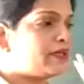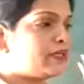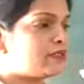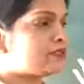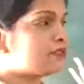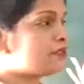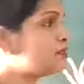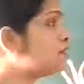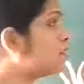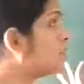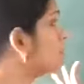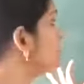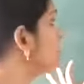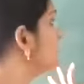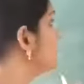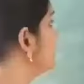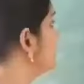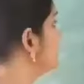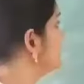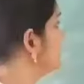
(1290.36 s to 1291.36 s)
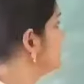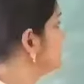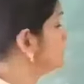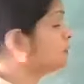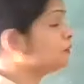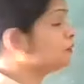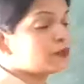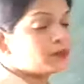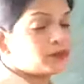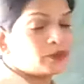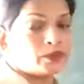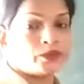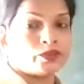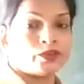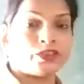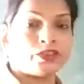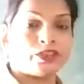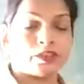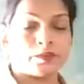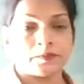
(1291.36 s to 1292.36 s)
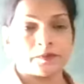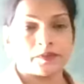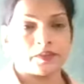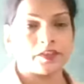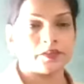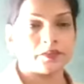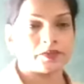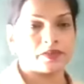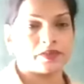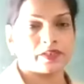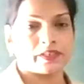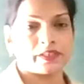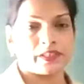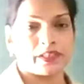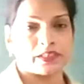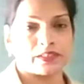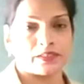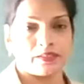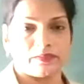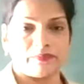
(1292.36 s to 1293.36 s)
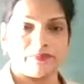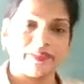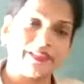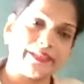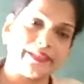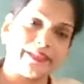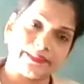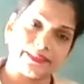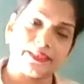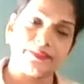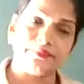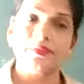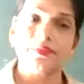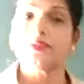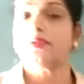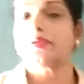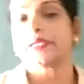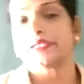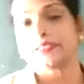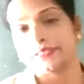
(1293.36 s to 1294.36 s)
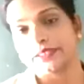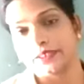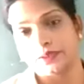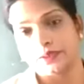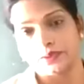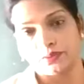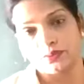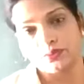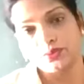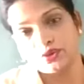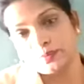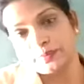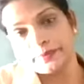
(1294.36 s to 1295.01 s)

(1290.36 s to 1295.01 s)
does not undergo substitution reaction, whether SN1 or SN2.